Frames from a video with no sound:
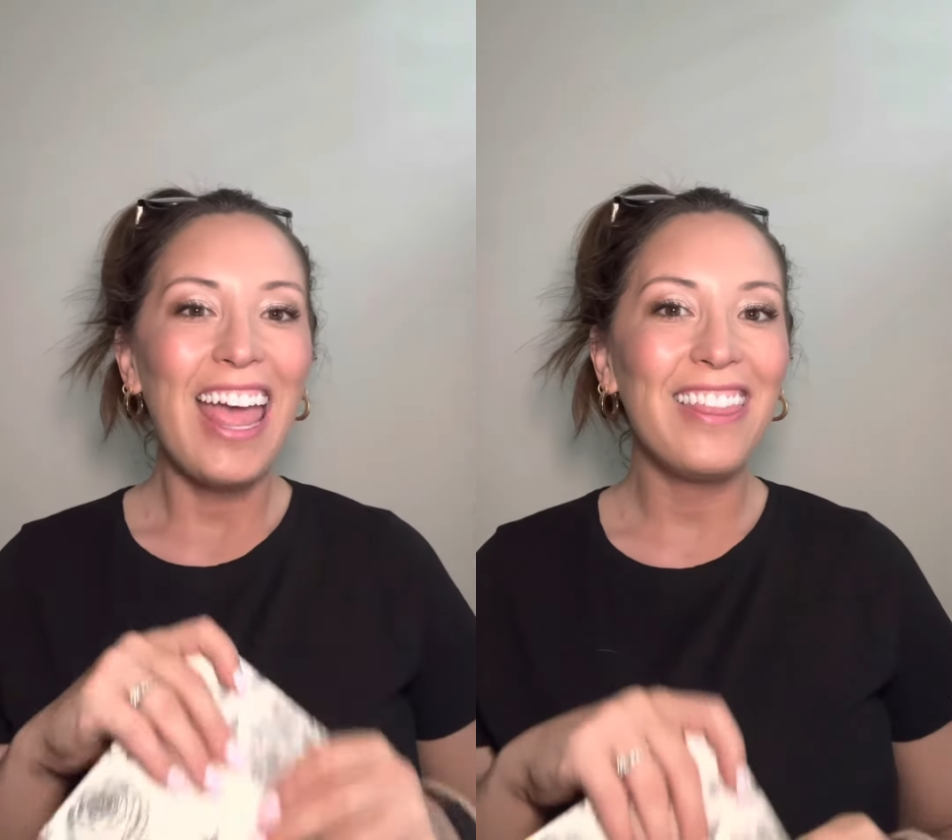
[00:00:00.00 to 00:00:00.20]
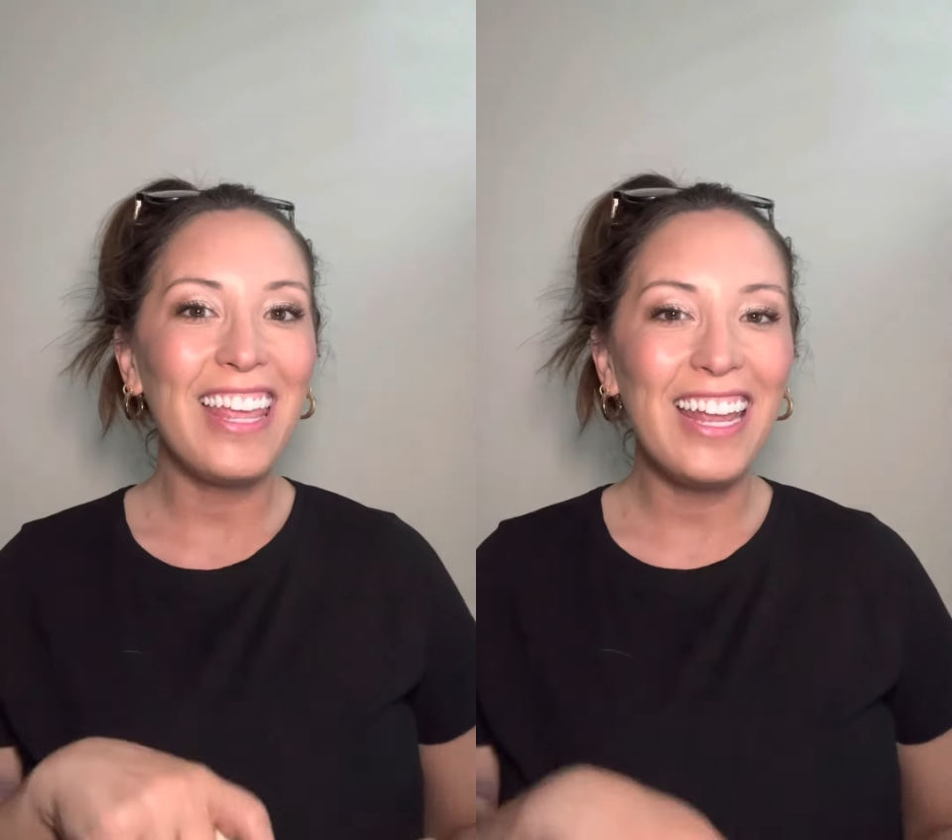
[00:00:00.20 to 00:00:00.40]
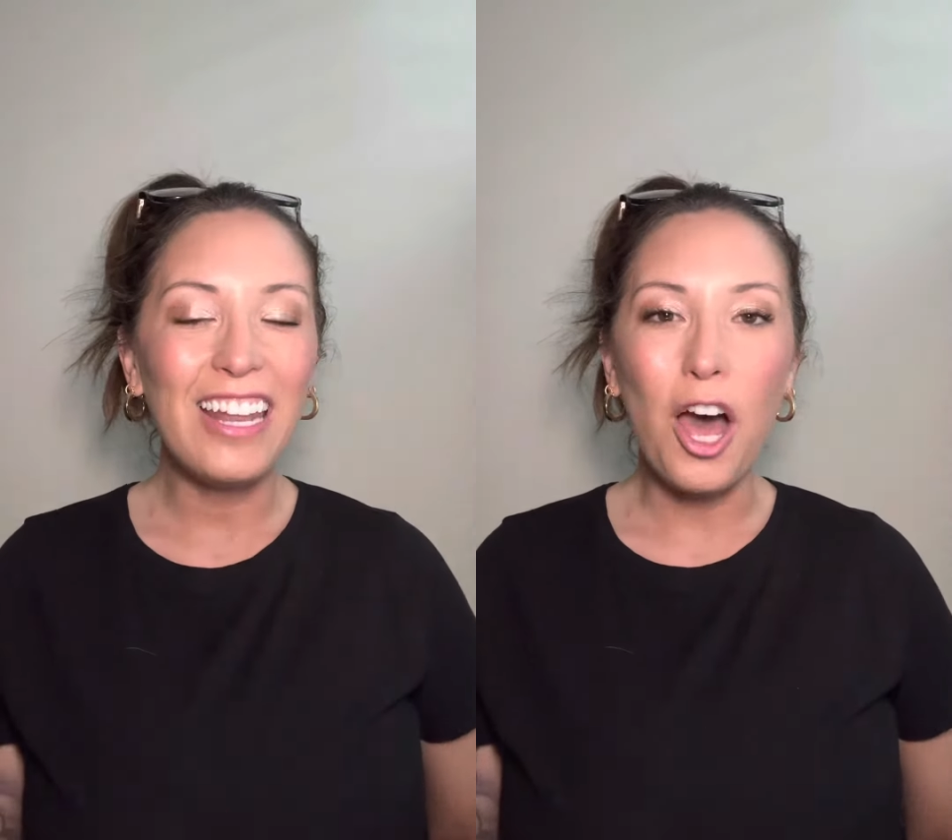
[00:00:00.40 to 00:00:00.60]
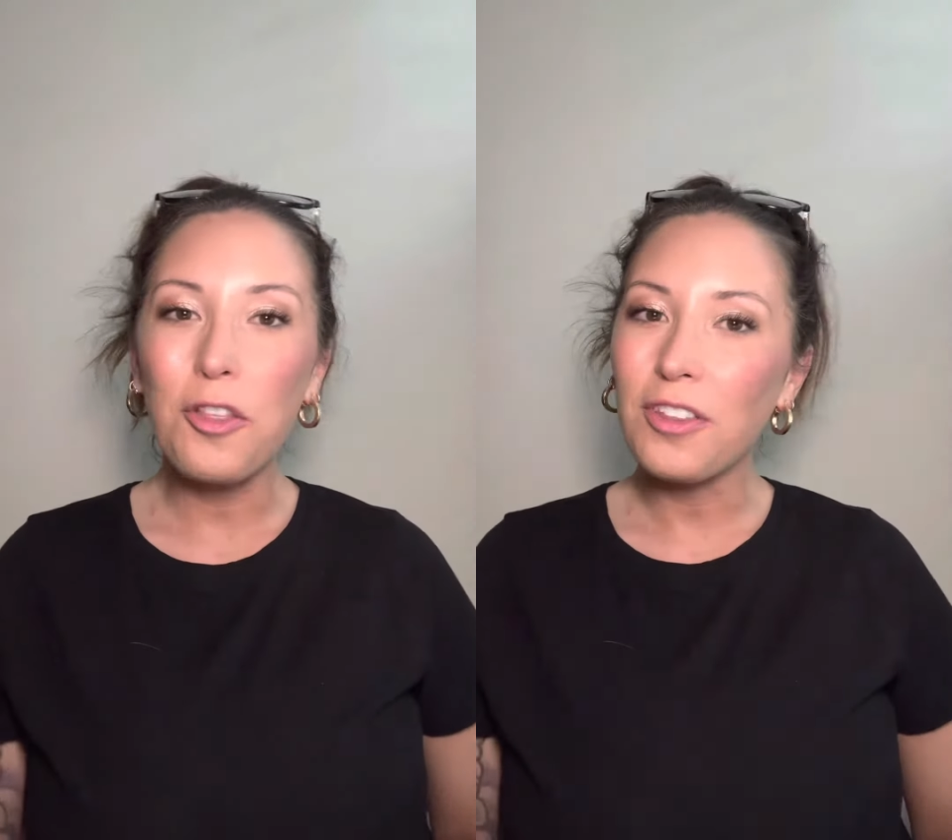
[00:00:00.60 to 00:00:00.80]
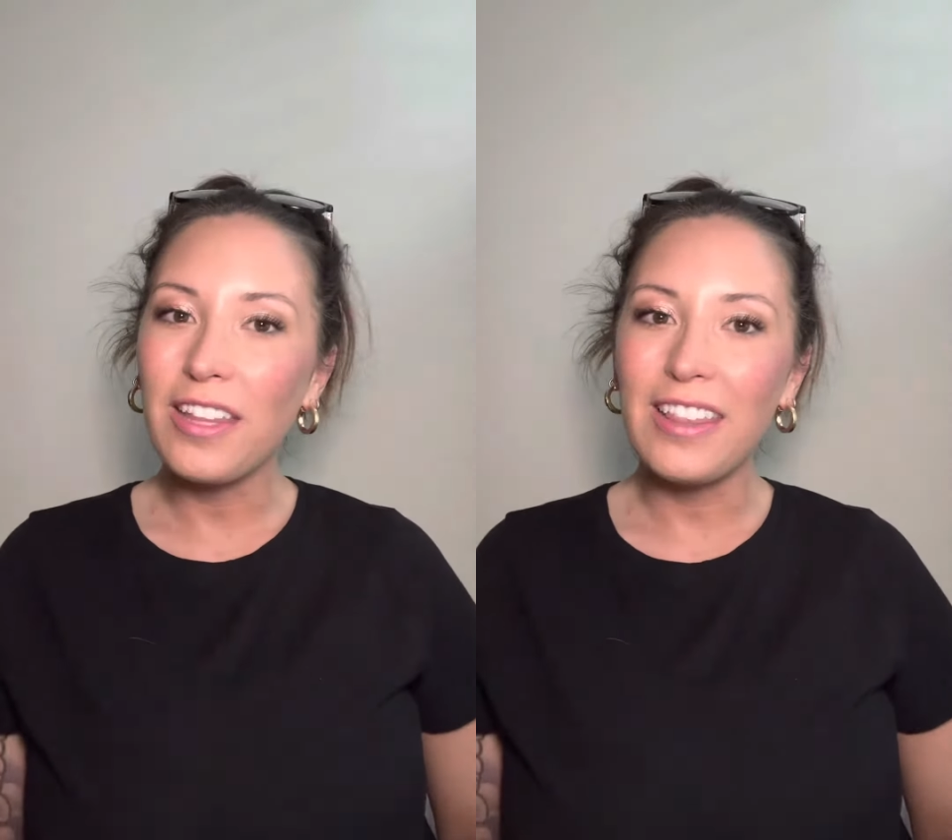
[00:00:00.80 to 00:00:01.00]
And then
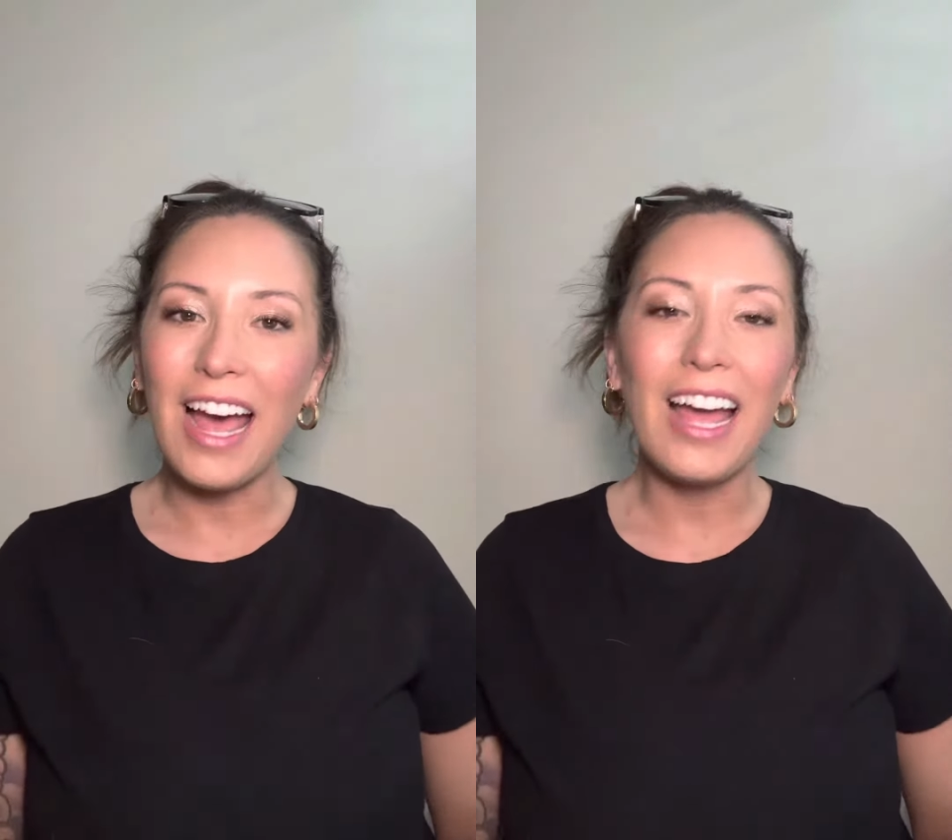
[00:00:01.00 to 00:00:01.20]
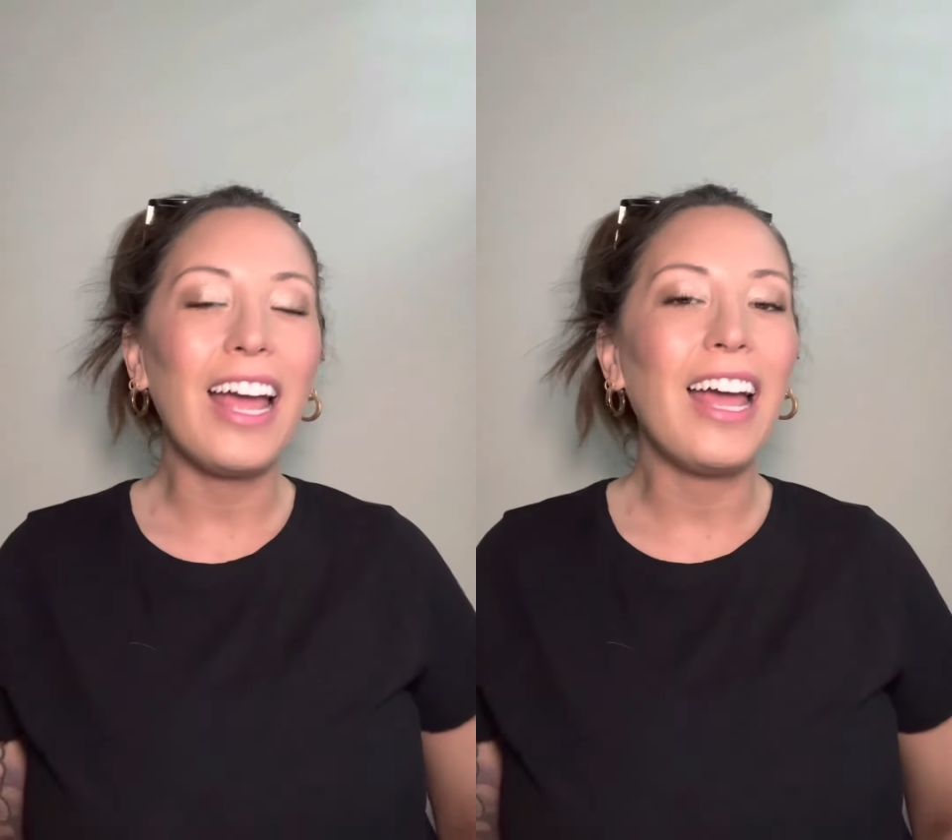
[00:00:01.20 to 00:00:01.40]
other than that,